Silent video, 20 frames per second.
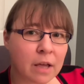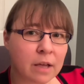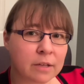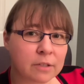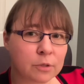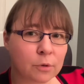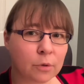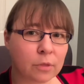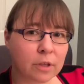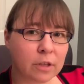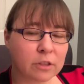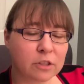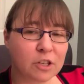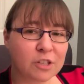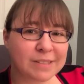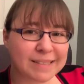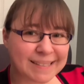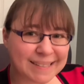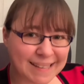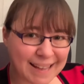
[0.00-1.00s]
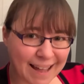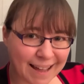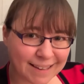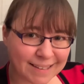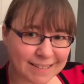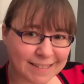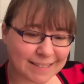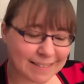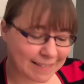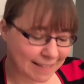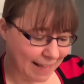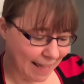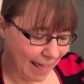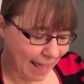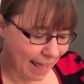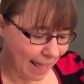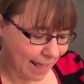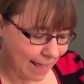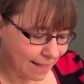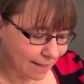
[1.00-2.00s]
So the, the text
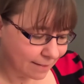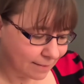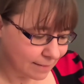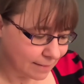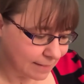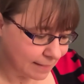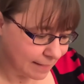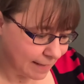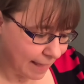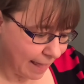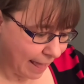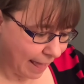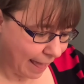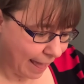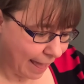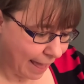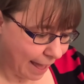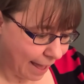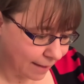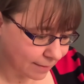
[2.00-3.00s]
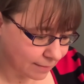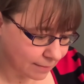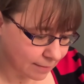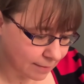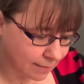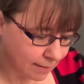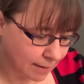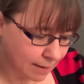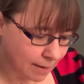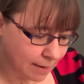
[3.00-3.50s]
ends at